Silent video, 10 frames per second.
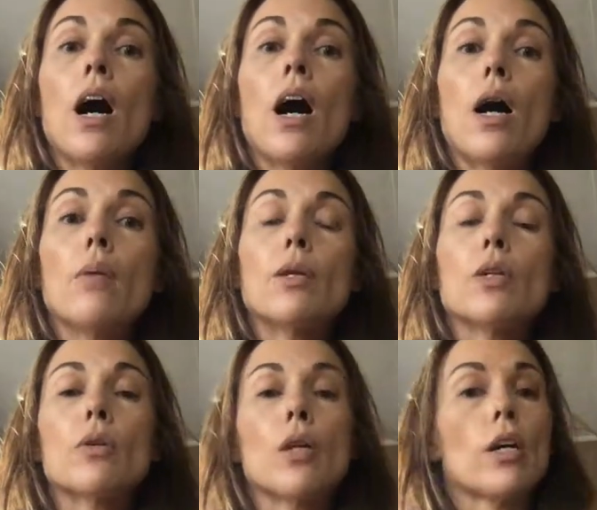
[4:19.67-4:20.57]

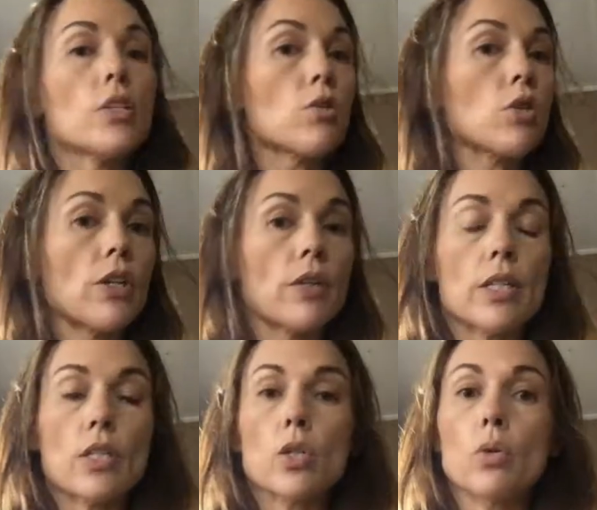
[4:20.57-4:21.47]
You could also share it
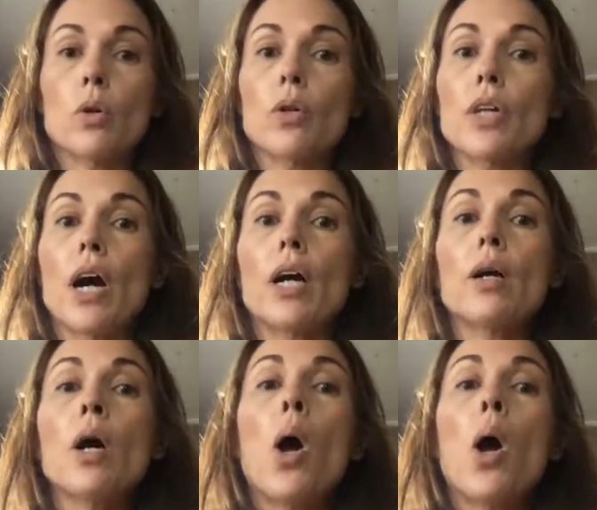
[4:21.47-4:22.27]
as a Google Doc.